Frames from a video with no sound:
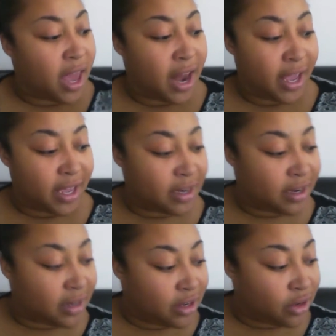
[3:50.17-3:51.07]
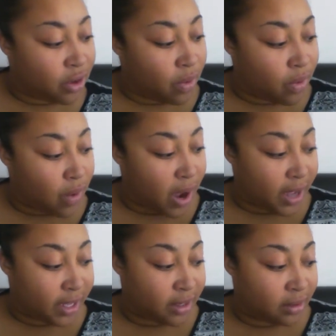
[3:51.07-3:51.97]
And I can, you know, I
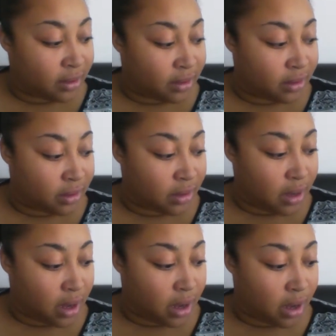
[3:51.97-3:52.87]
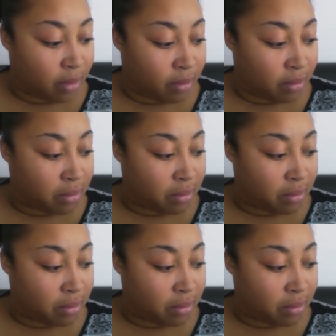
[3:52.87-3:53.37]
can, um,